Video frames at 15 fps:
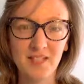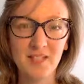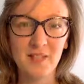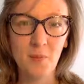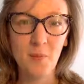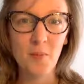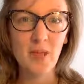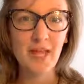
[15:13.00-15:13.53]

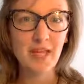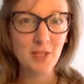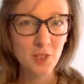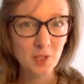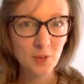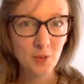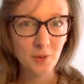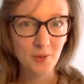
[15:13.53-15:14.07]
So make
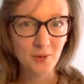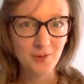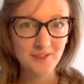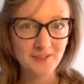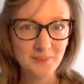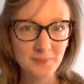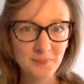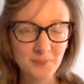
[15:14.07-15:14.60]

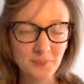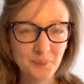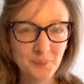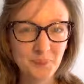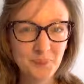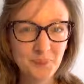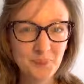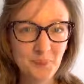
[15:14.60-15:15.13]
sure
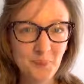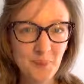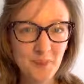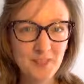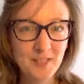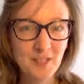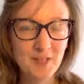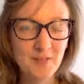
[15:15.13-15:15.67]

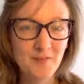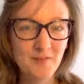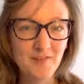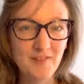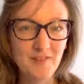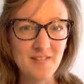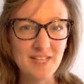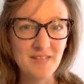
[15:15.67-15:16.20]
with those
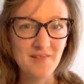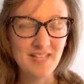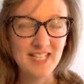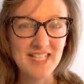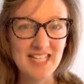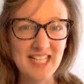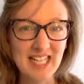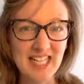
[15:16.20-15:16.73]
vivid
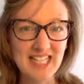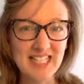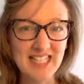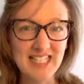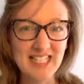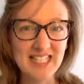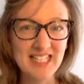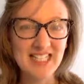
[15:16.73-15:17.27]

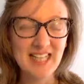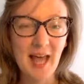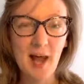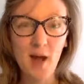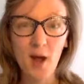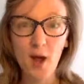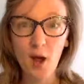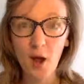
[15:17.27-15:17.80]
imaginations
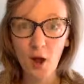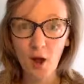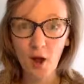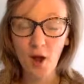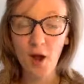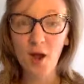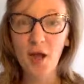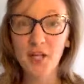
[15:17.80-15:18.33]
that
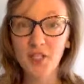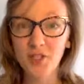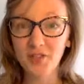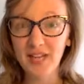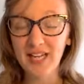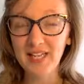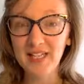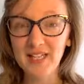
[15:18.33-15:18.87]
are a
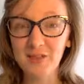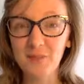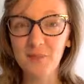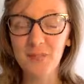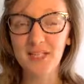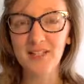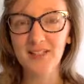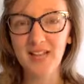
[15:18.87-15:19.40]
trait
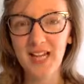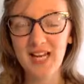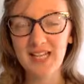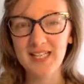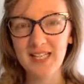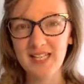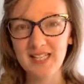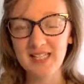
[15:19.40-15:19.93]
of being
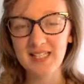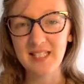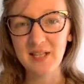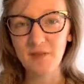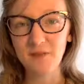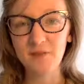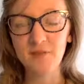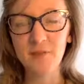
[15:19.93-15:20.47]
highly
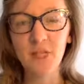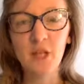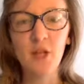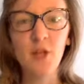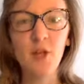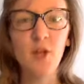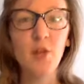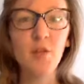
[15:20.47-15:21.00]
sensitive,
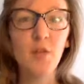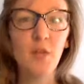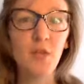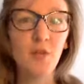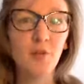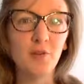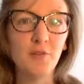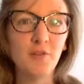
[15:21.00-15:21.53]
that
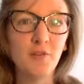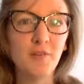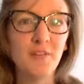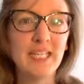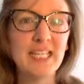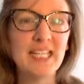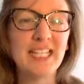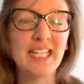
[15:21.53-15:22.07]
you're
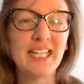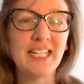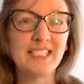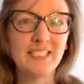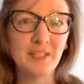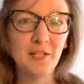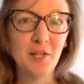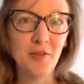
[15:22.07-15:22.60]

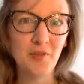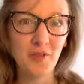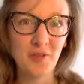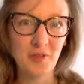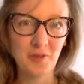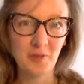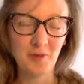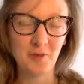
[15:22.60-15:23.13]
feeding the
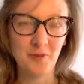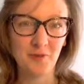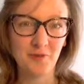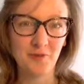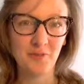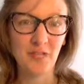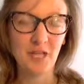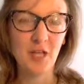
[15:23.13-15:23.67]
good wolf.
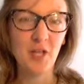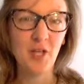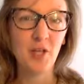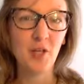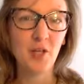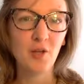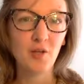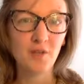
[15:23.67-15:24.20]

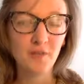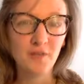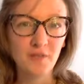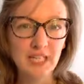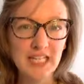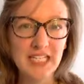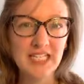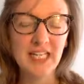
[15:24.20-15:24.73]
You're
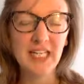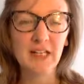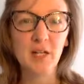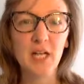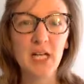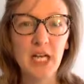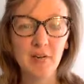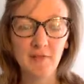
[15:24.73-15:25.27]
feeding
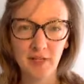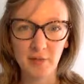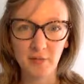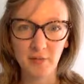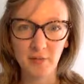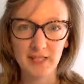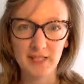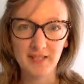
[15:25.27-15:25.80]
the
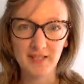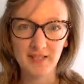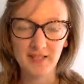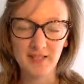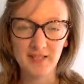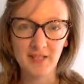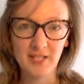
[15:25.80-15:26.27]
loving voice.